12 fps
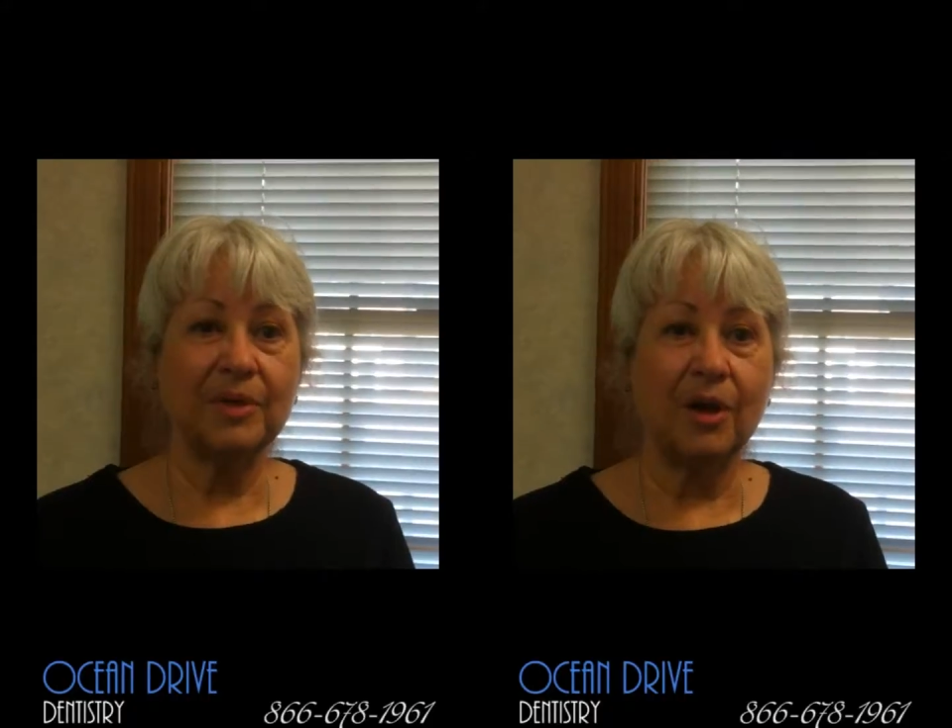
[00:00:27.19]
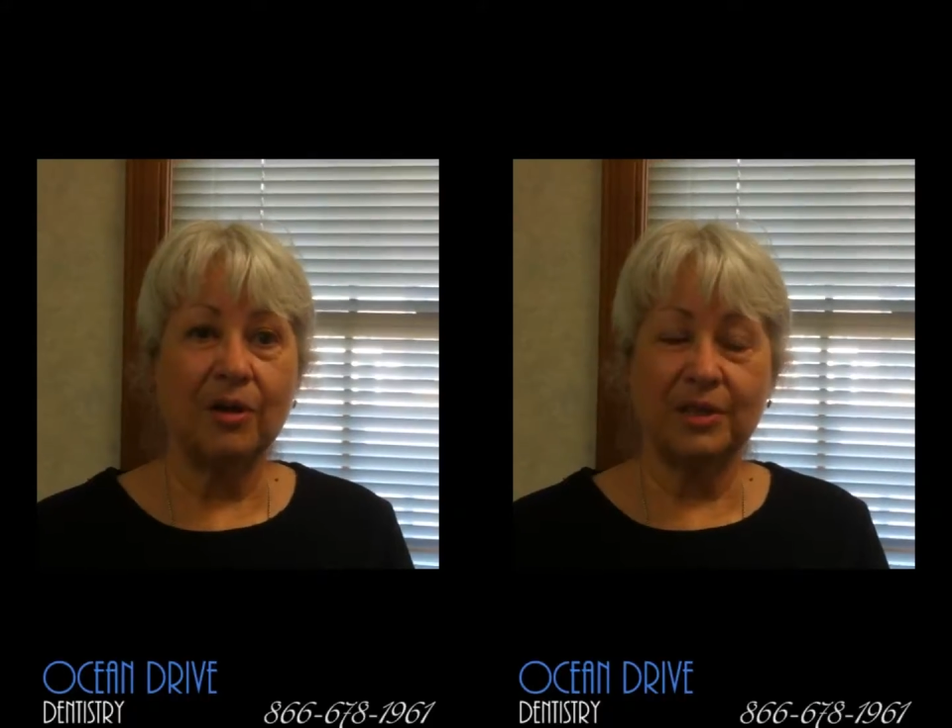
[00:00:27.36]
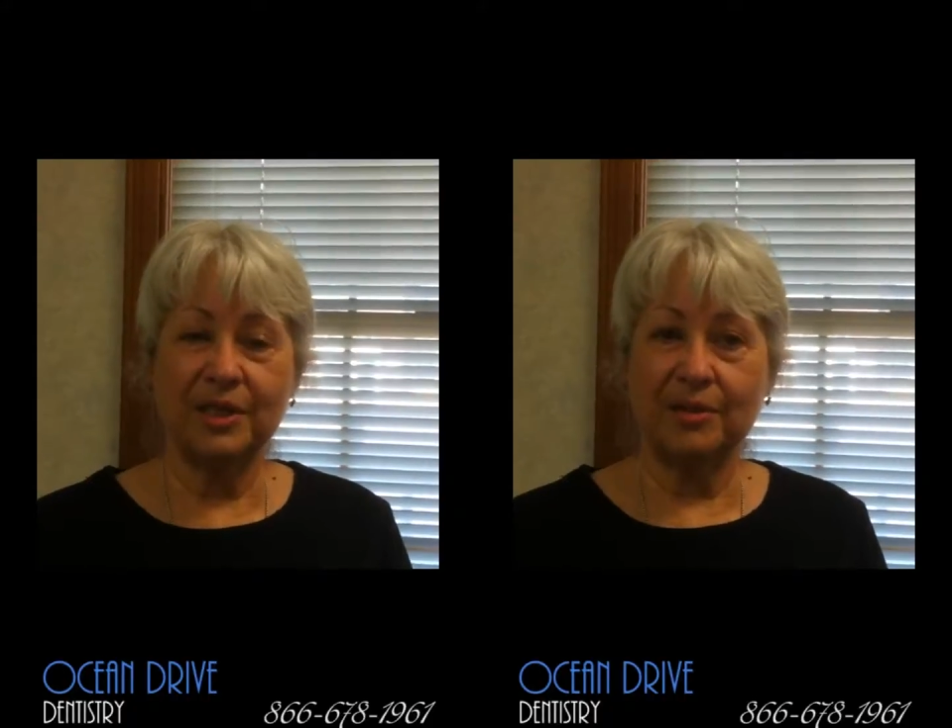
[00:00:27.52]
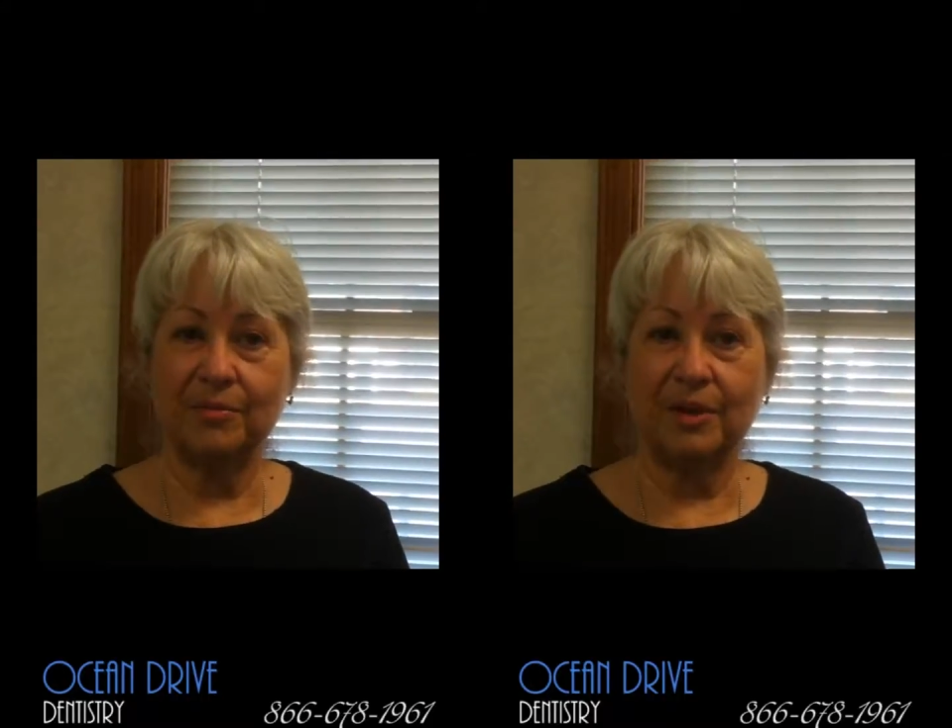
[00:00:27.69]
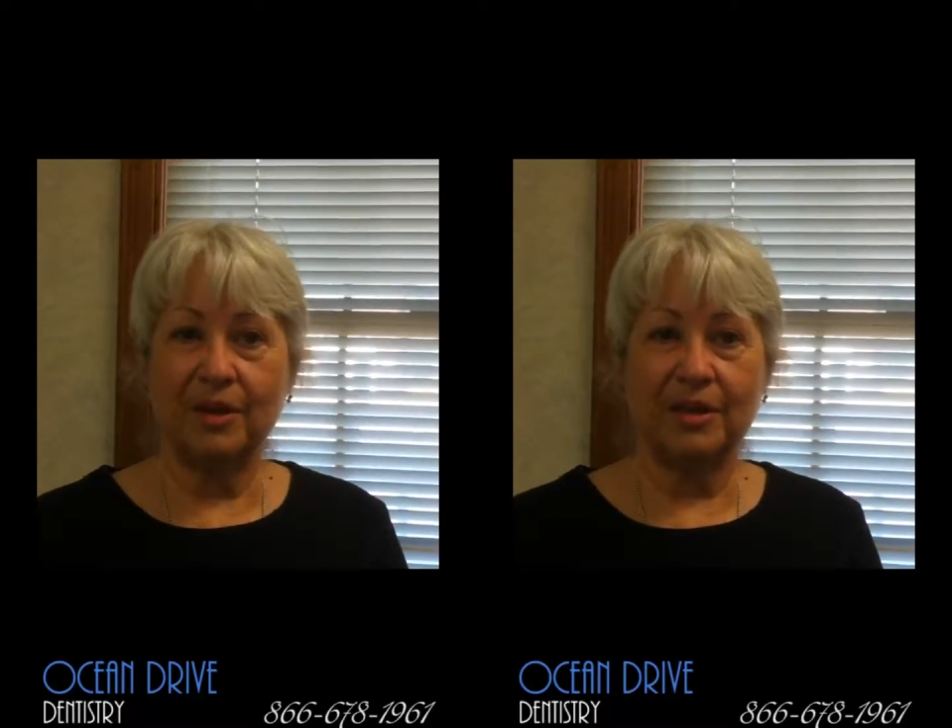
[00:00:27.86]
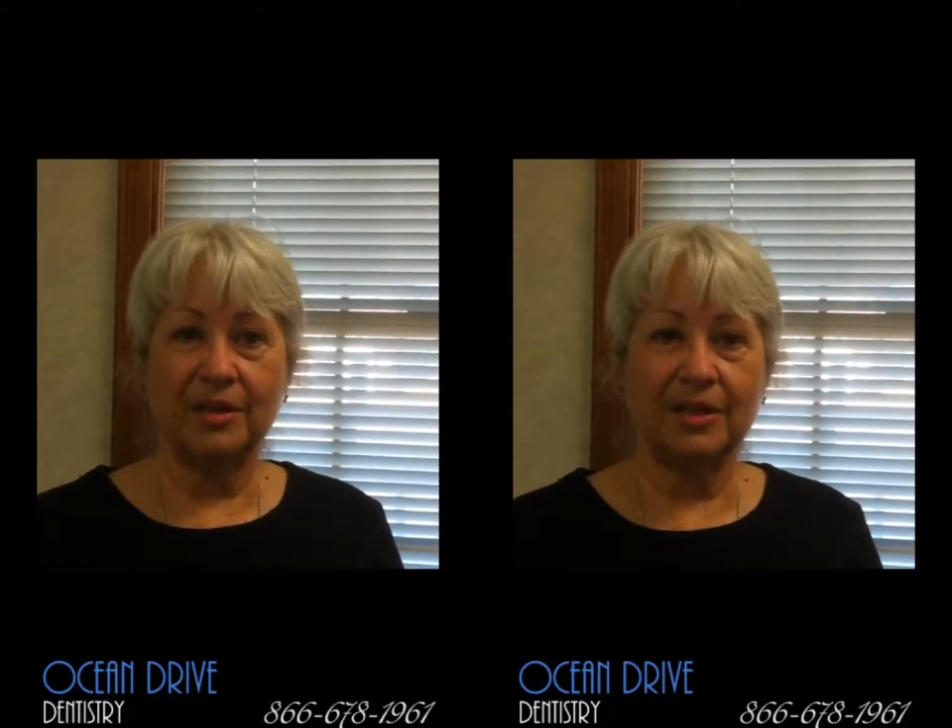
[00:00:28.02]
called him
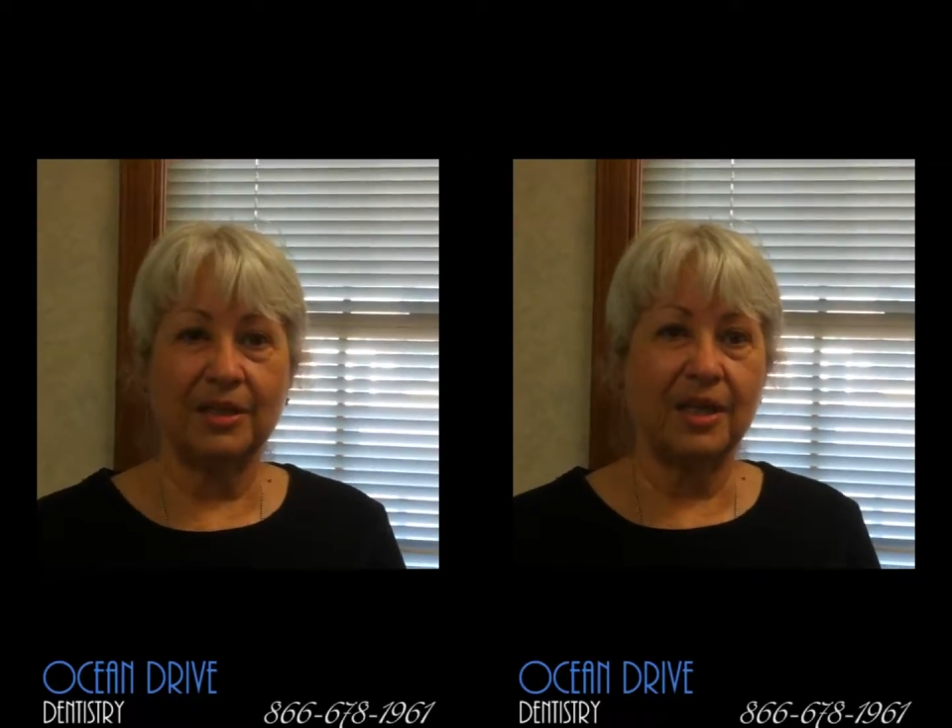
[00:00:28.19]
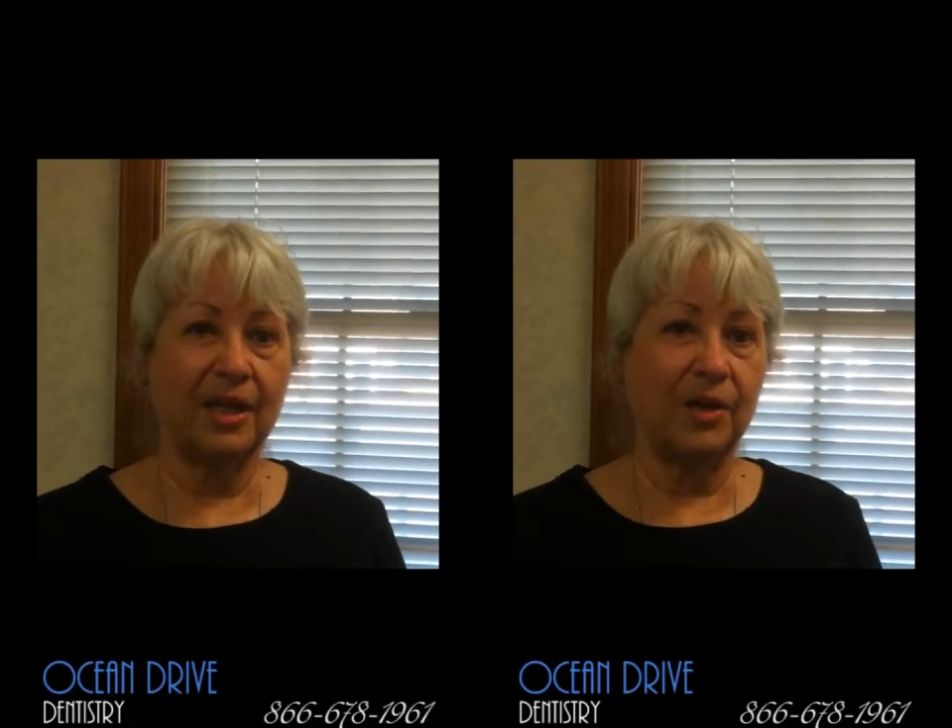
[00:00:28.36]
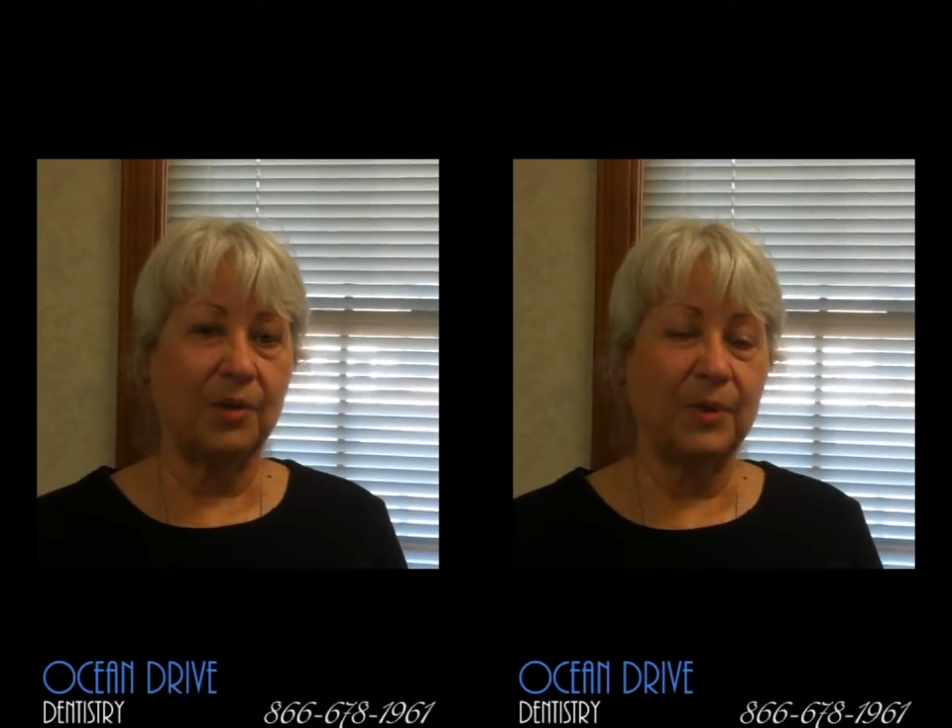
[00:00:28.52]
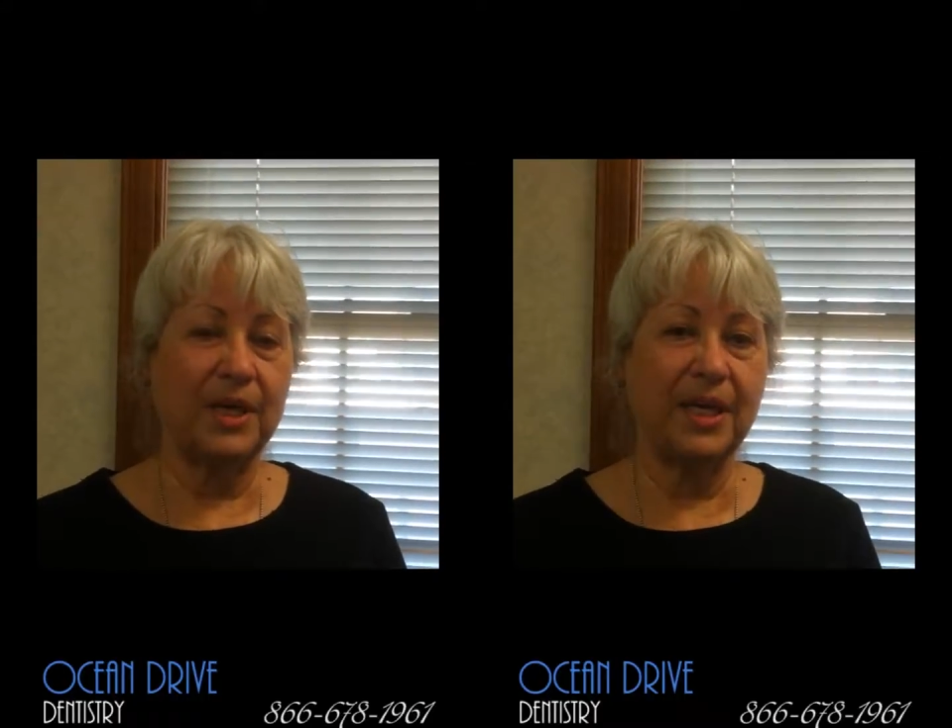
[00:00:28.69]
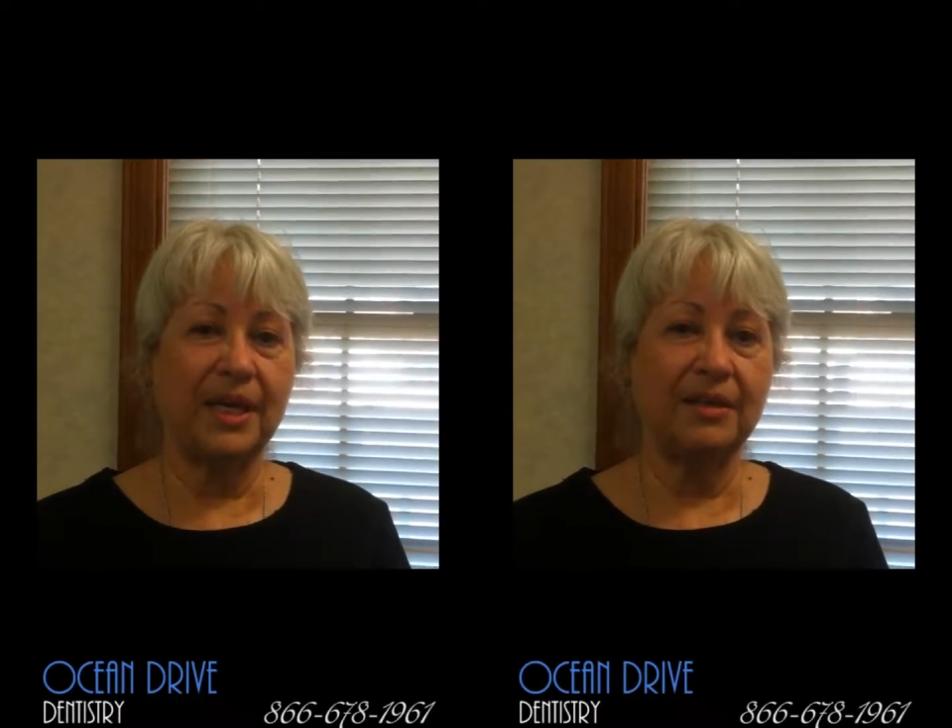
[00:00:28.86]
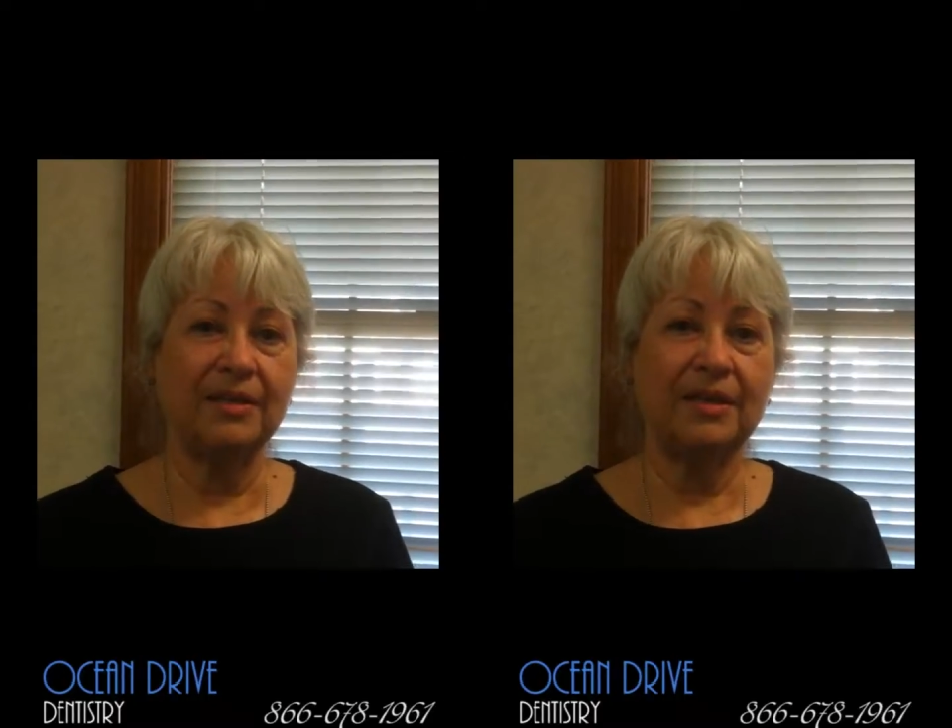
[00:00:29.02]
on uh, a
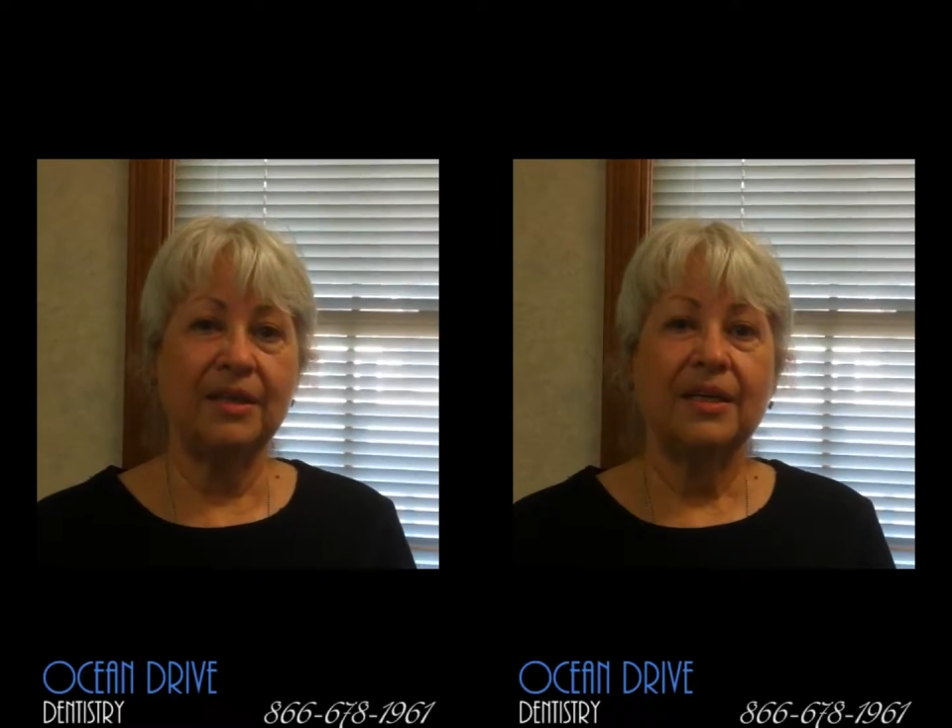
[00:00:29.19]
weekend.